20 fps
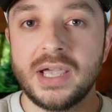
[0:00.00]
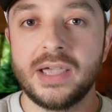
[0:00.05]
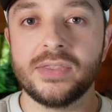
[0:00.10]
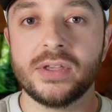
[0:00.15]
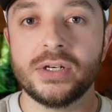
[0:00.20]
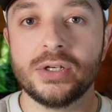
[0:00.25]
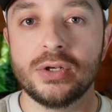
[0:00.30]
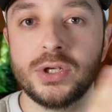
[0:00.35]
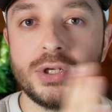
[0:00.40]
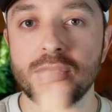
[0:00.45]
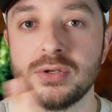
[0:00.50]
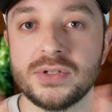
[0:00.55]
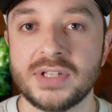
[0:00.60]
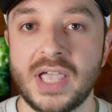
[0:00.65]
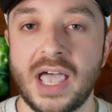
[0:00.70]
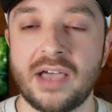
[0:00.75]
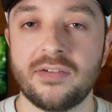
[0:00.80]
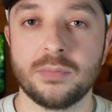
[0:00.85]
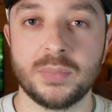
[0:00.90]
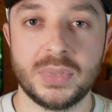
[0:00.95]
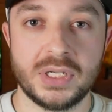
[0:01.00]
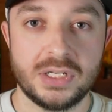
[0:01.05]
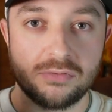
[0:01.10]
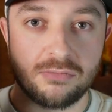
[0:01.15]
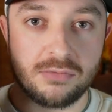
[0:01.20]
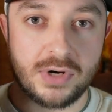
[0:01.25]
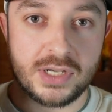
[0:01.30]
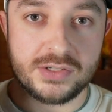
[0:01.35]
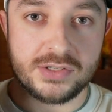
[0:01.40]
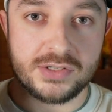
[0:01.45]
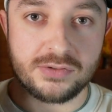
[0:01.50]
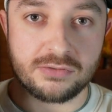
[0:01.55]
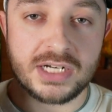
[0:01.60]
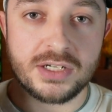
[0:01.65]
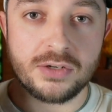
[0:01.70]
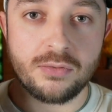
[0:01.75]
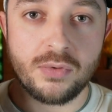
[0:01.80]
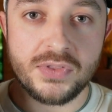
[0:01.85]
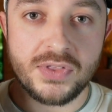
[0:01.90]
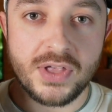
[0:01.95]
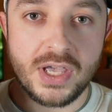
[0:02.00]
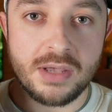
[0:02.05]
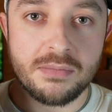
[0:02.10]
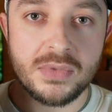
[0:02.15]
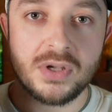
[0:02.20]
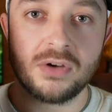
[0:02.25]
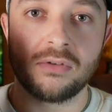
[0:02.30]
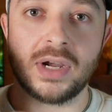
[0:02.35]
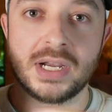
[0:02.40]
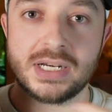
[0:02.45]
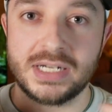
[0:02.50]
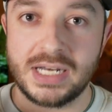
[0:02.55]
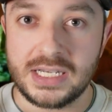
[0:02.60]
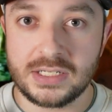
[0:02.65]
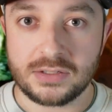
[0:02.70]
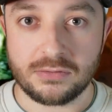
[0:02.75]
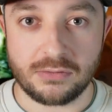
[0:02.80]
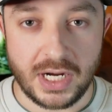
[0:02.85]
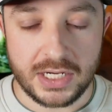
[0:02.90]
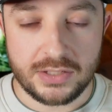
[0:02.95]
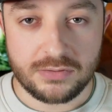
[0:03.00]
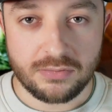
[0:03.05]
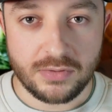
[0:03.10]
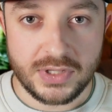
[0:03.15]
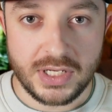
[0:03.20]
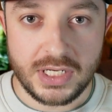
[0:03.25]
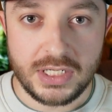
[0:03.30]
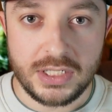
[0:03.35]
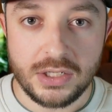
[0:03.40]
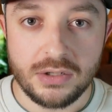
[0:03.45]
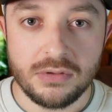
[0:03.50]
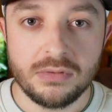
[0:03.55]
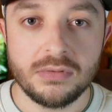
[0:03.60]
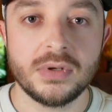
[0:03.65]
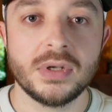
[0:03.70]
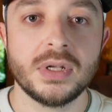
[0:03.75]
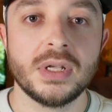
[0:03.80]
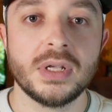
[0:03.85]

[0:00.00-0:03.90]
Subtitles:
and the new you as having been resurrected with him. Recognize Christ within you.